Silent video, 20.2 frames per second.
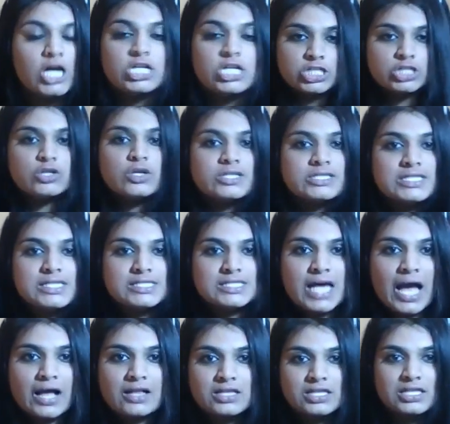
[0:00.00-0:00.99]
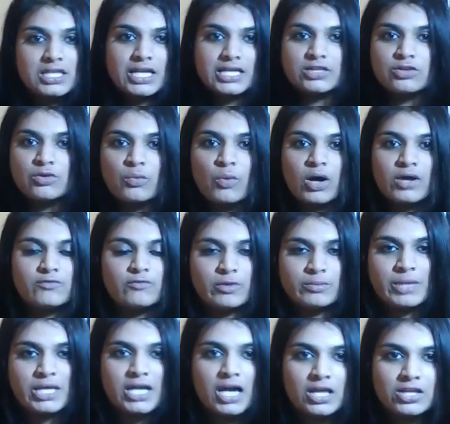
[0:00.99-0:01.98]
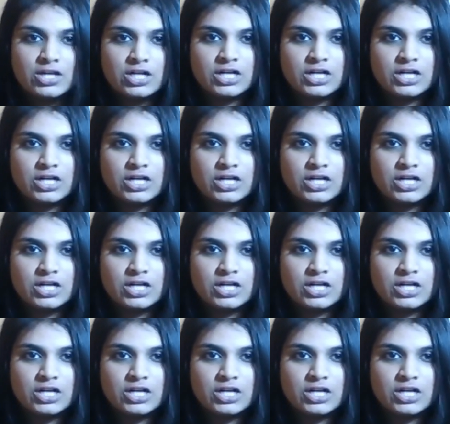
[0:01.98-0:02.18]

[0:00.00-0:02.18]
She looks exactly like the one from that other